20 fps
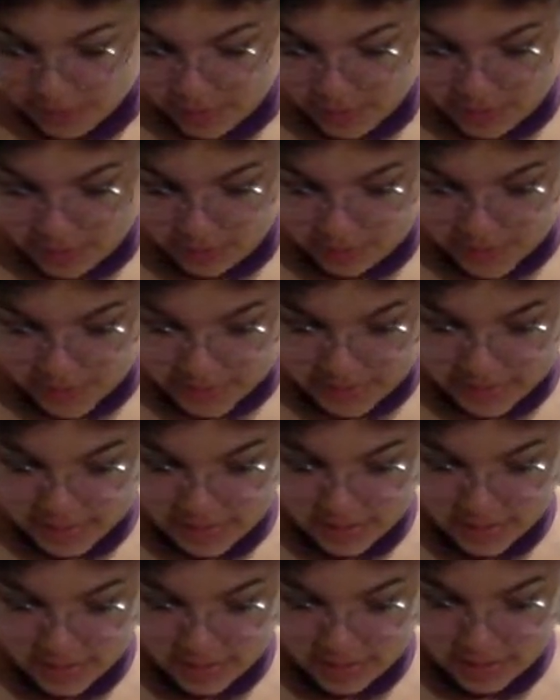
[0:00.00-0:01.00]
it was
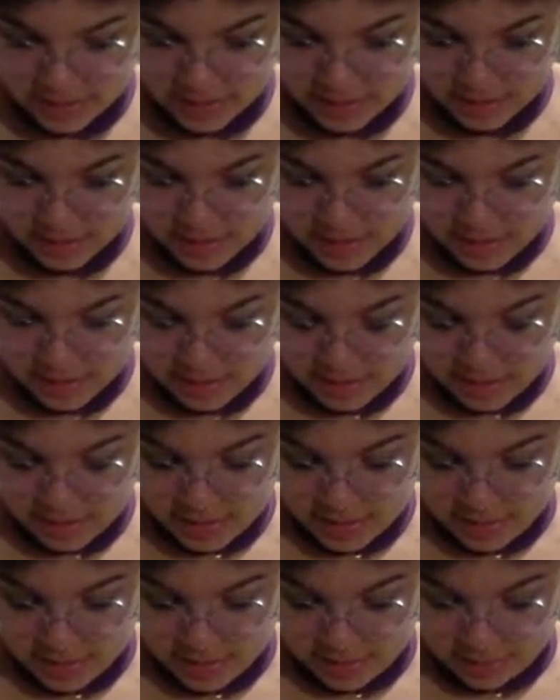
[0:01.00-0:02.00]

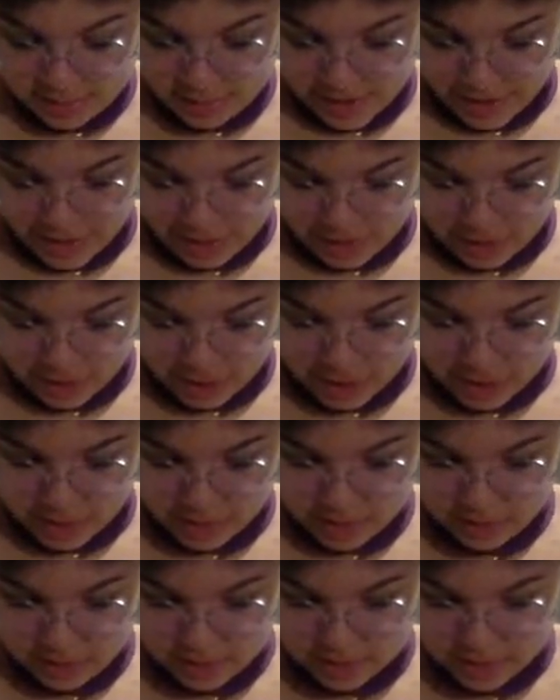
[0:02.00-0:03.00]
in the
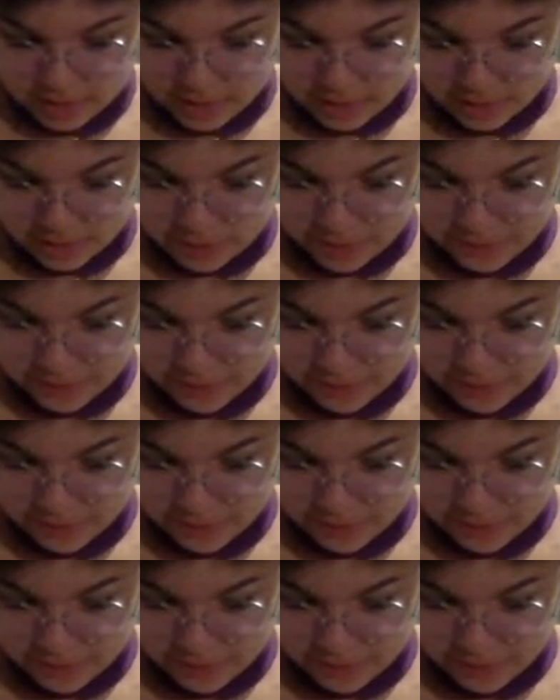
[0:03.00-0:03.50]
packaging, so